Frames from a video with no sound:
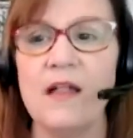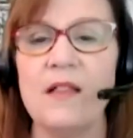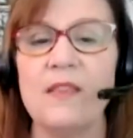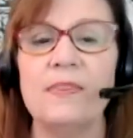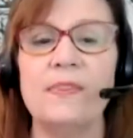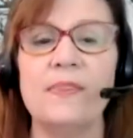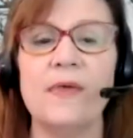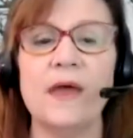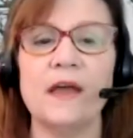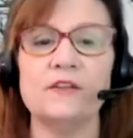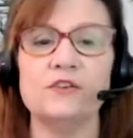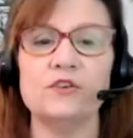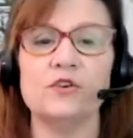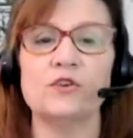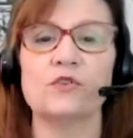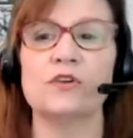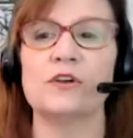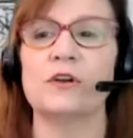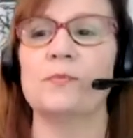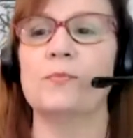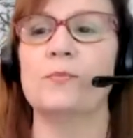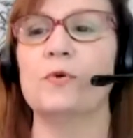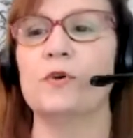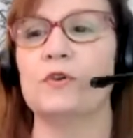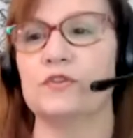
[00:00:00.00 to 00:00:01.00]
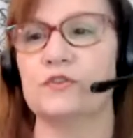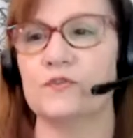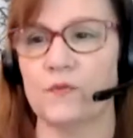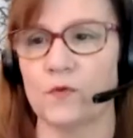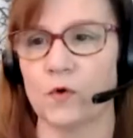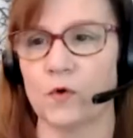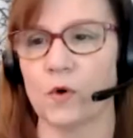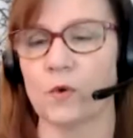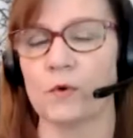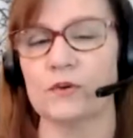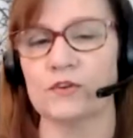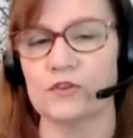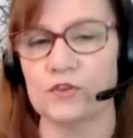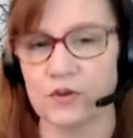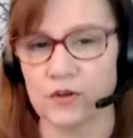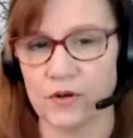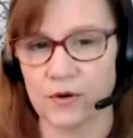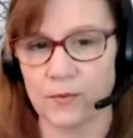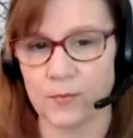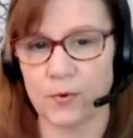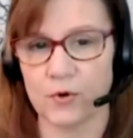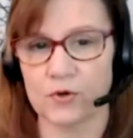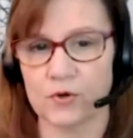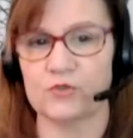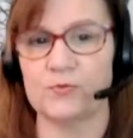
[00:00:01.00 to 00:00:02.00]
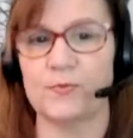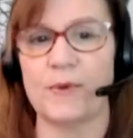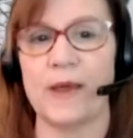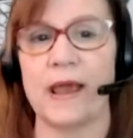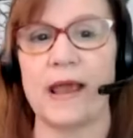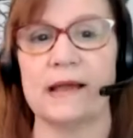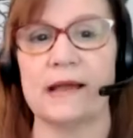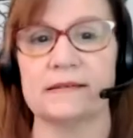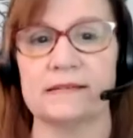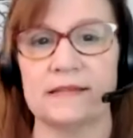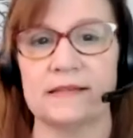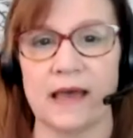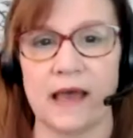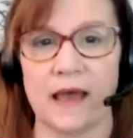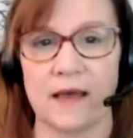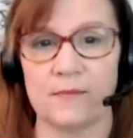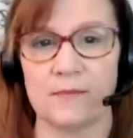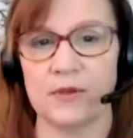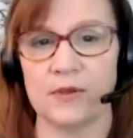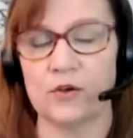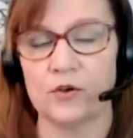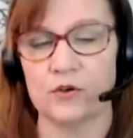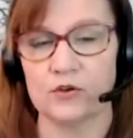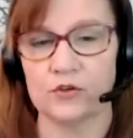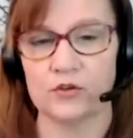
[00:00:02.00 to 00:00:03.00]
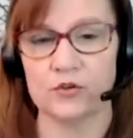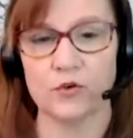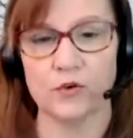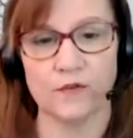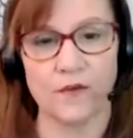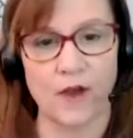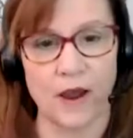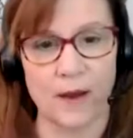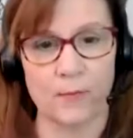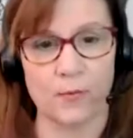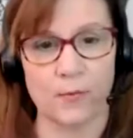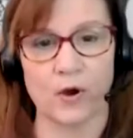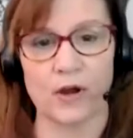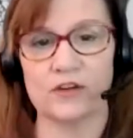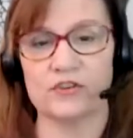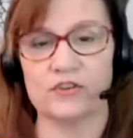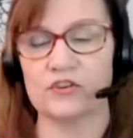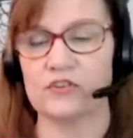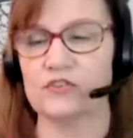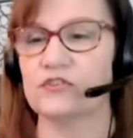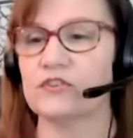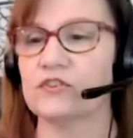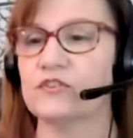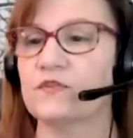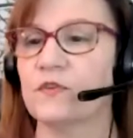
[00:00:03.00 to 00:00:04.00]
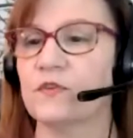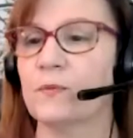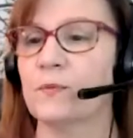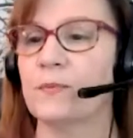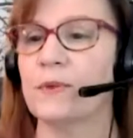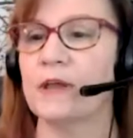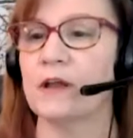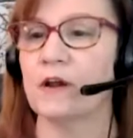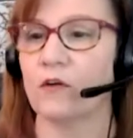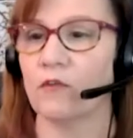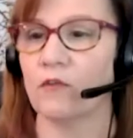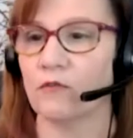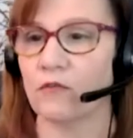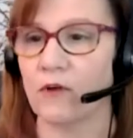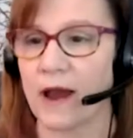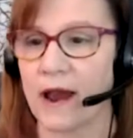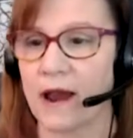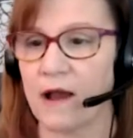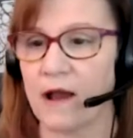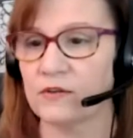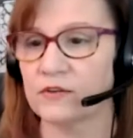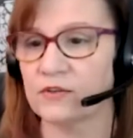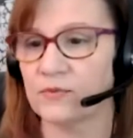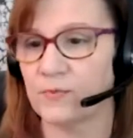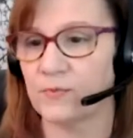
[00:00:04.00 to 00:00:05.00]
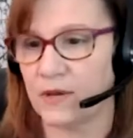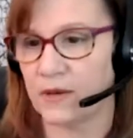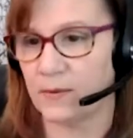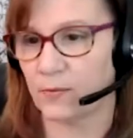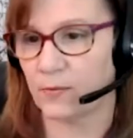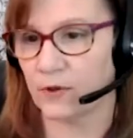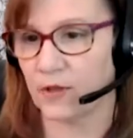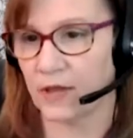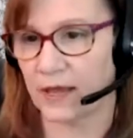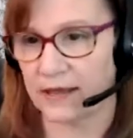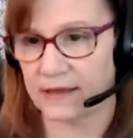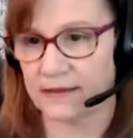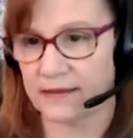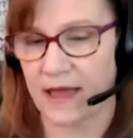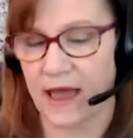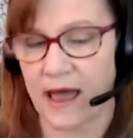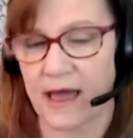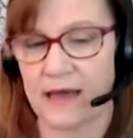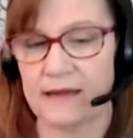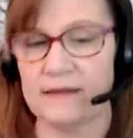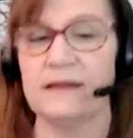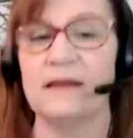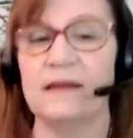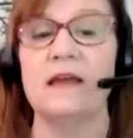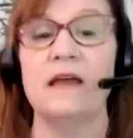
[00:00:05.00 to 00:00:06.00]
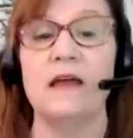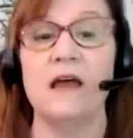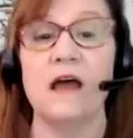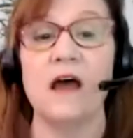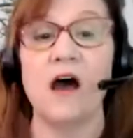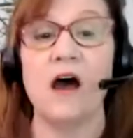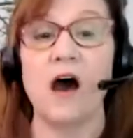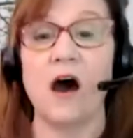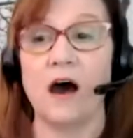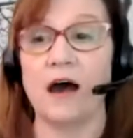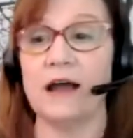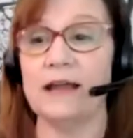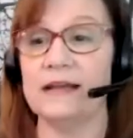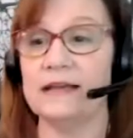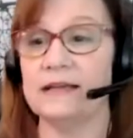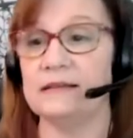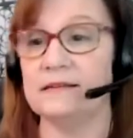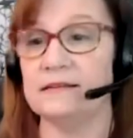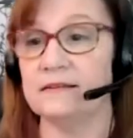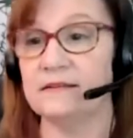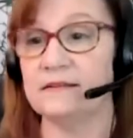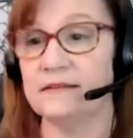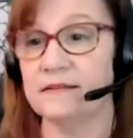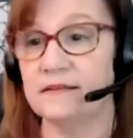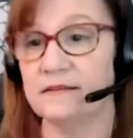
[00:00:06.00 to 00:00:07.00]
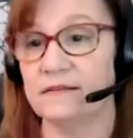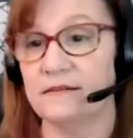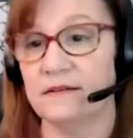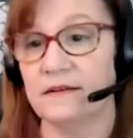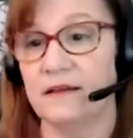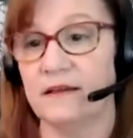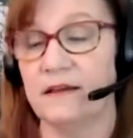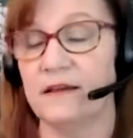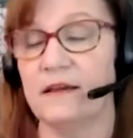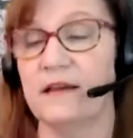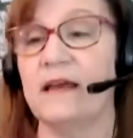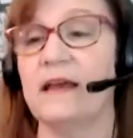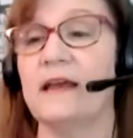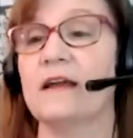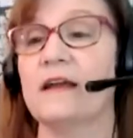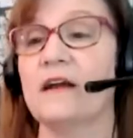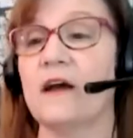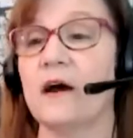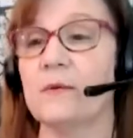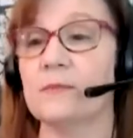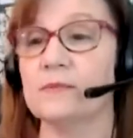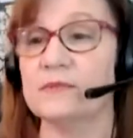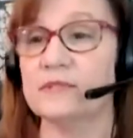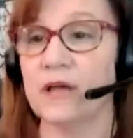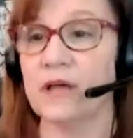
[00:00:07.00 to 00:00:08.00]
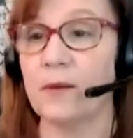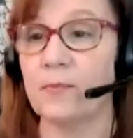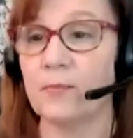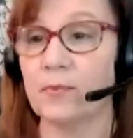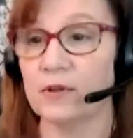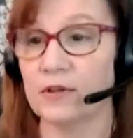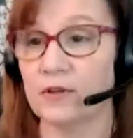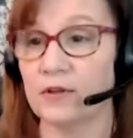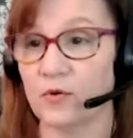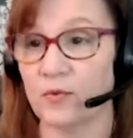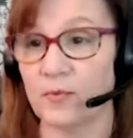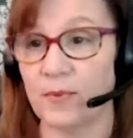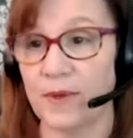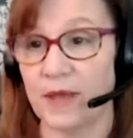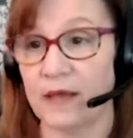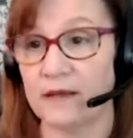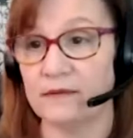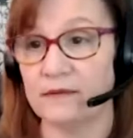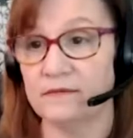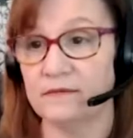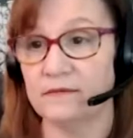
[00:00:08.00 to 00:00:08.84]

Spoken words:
then you're going to push forward. You're going to push past that, because your vibration just from being around people like that heightens. It comes up a little bit.